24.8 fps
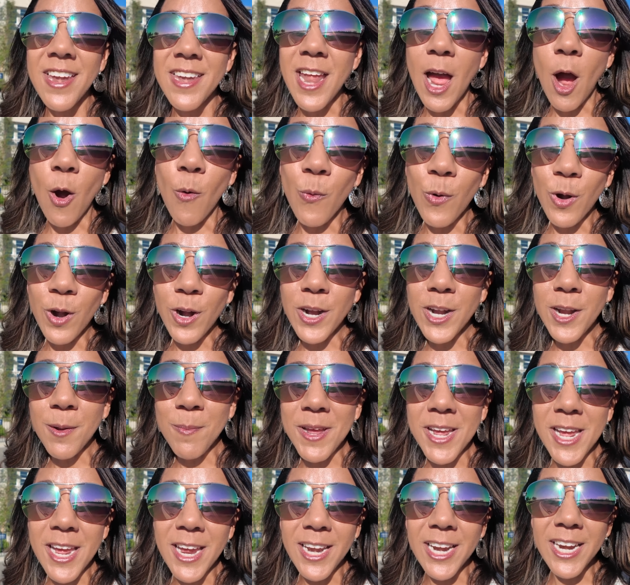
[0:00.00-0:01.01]
Now we're going to
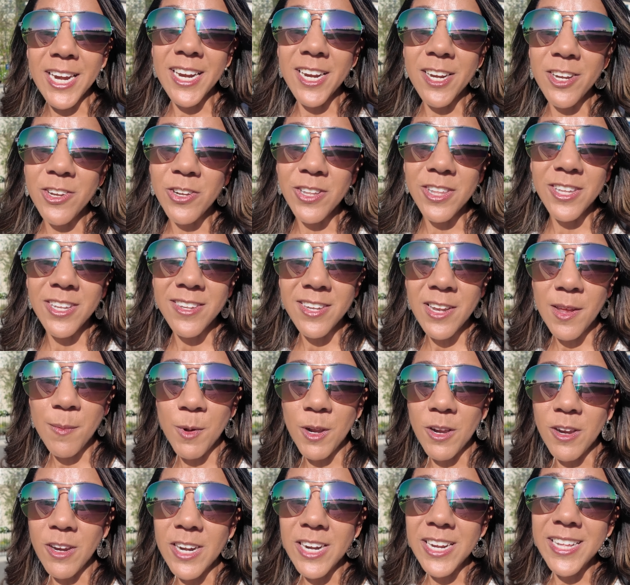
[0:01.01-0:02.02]
be getting into this
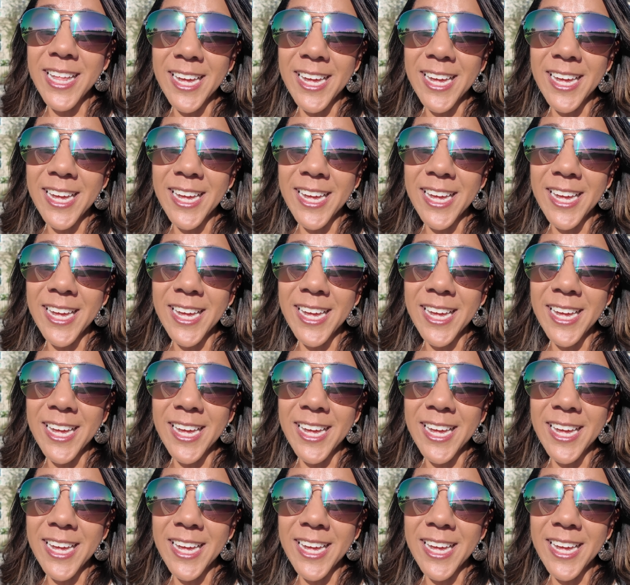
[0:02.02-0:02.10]
community